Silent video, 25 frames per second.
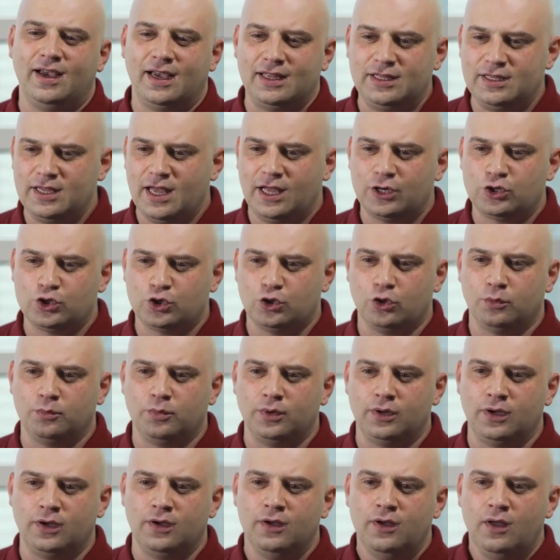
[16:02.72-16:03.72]
involved.
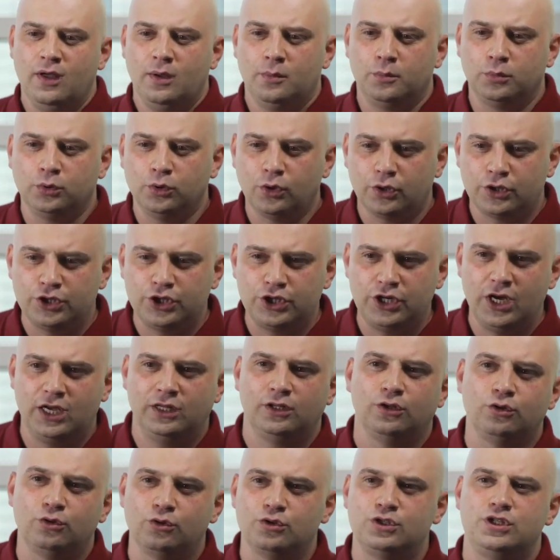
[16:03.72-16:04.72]
They really
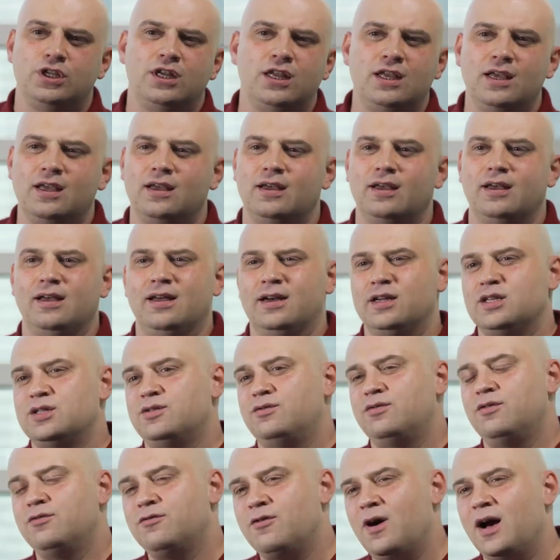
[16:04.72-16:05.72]
want the blockchain
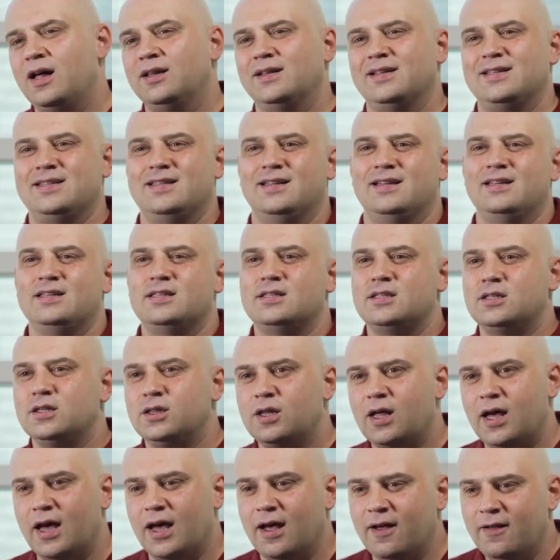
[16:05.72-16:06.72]
industry to
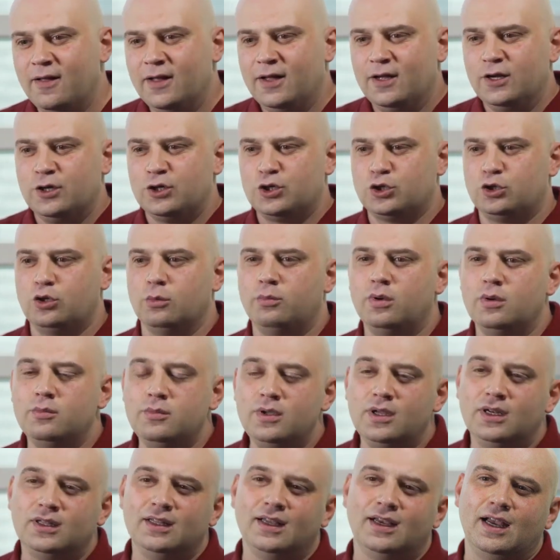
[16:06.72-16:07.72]
develop,
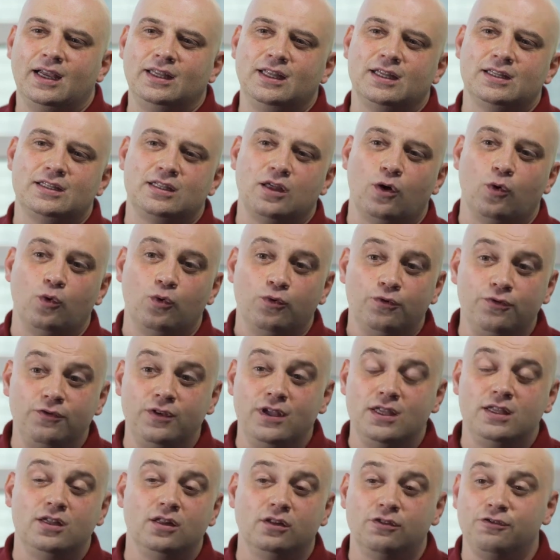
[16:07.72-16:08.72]
grow, so that
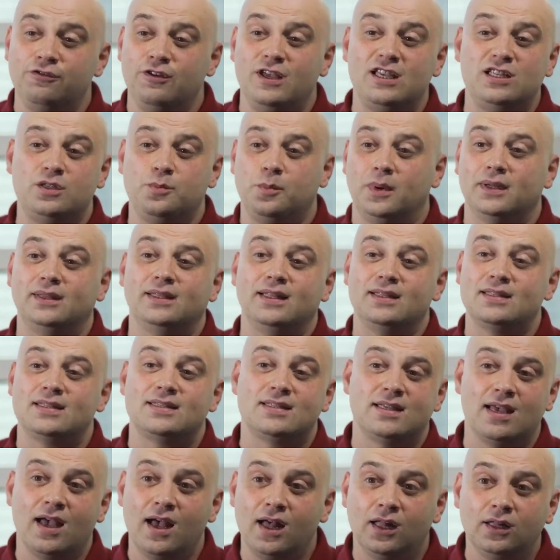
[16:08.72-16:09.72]
the world finally
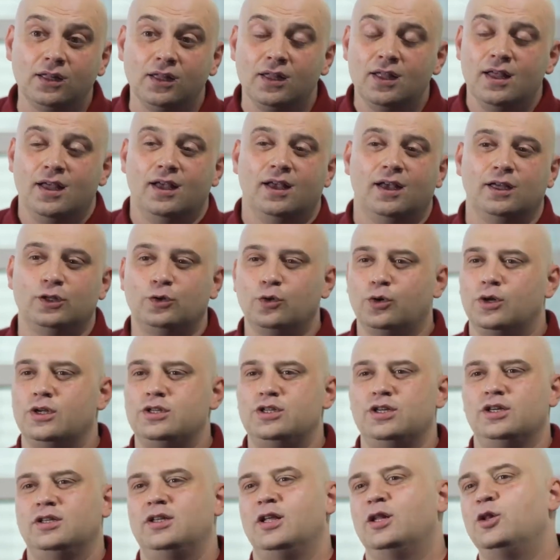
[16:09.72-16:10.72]
sees the full
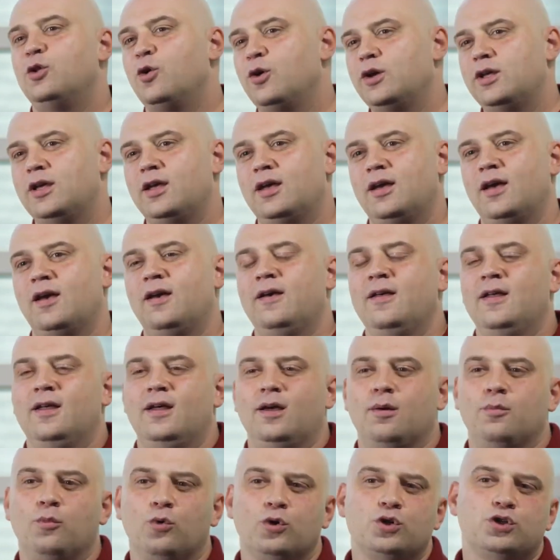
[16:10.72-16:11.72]
potential that
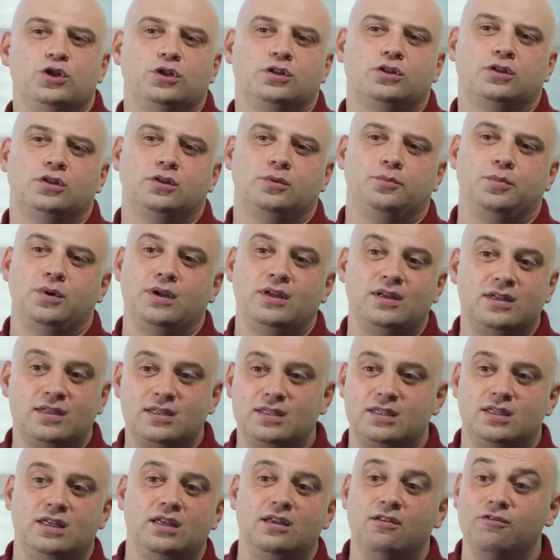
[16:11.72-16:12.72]
technology can bring to
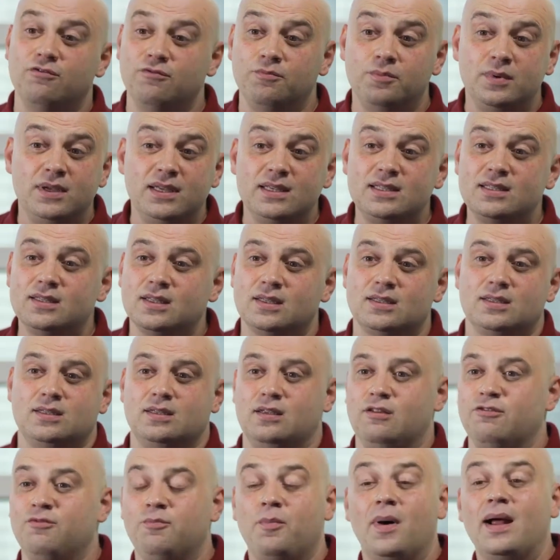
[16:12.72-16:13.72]
business,
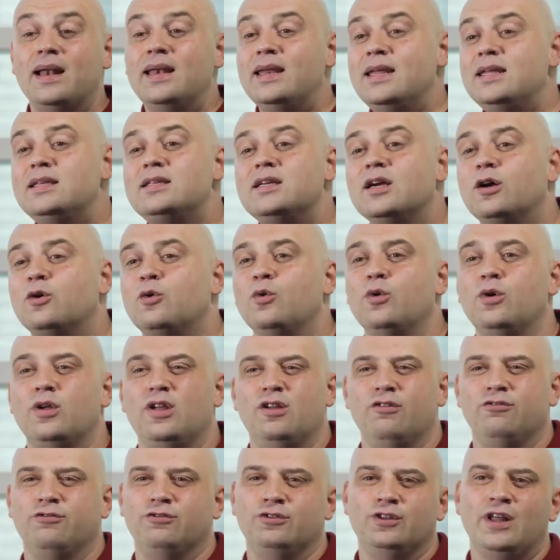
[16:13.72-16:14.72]
politics,
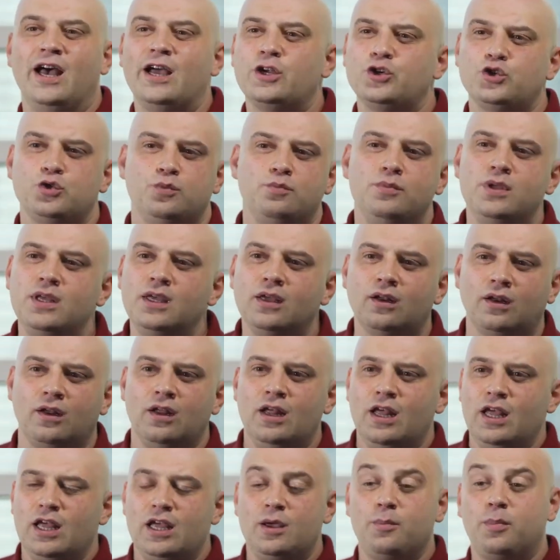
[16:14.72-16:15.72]
our world,
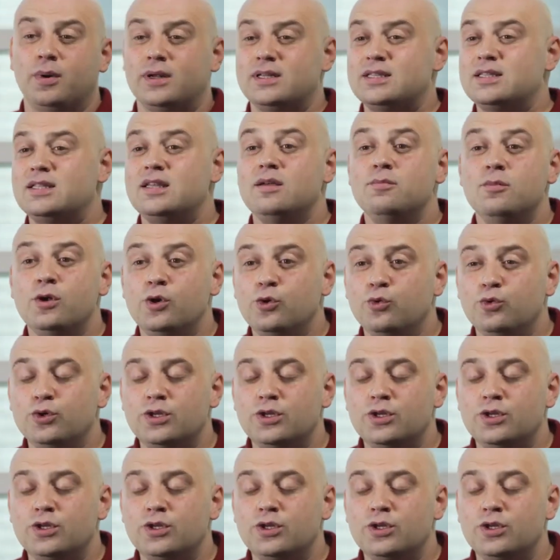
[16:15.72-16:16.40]
and ordinary